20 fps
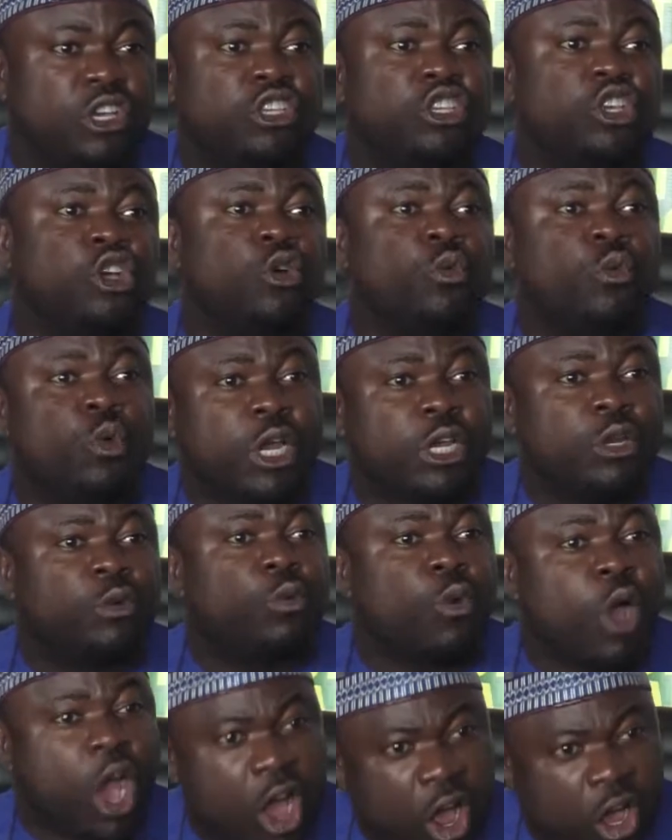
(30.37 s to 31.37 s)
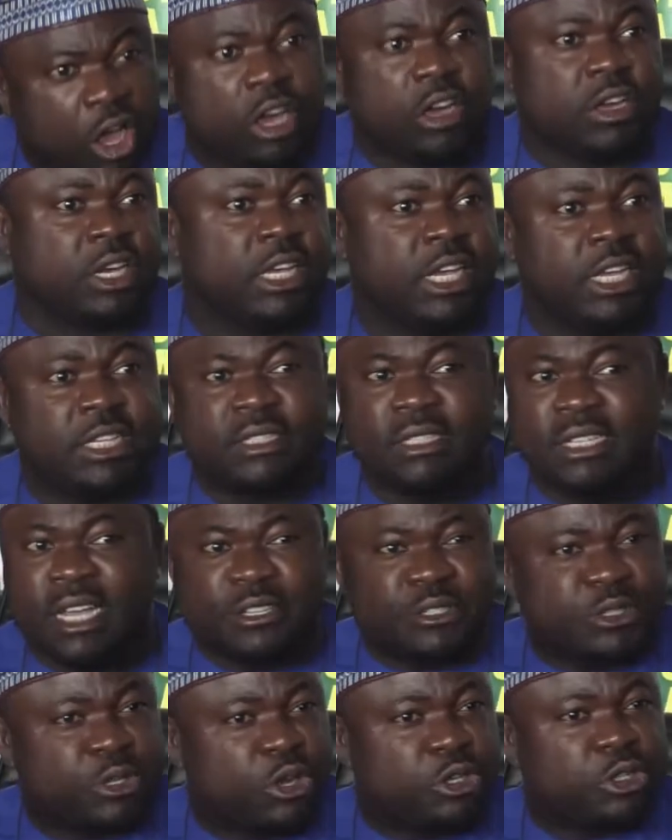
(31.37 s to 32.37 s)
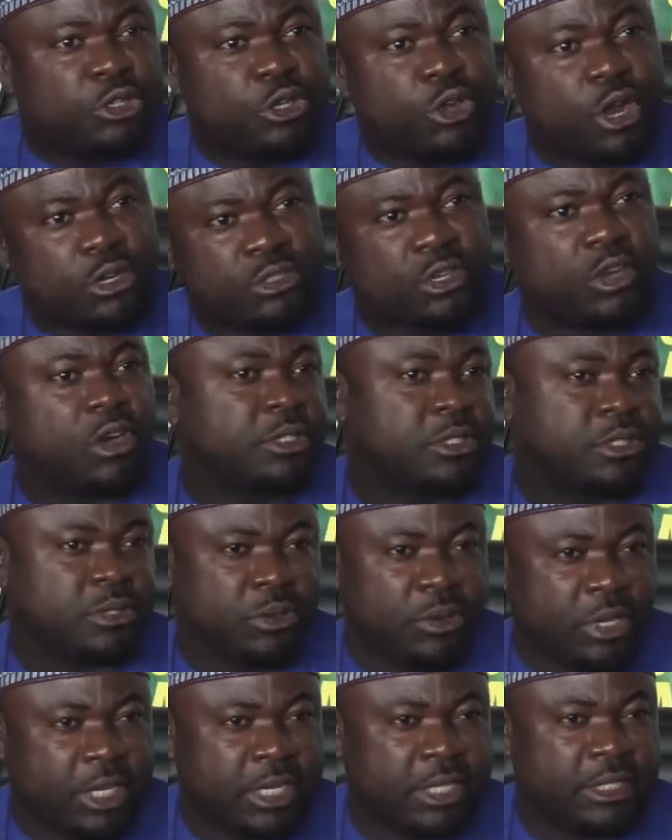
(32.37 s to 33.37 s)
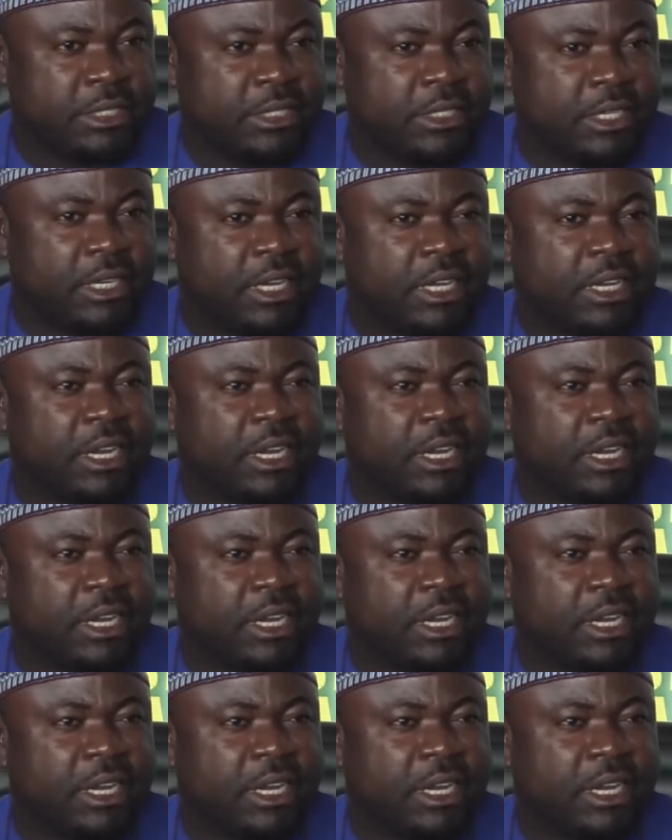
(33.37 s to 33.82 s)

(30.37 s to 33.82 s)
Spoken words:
You will work. There is no shortcut to it.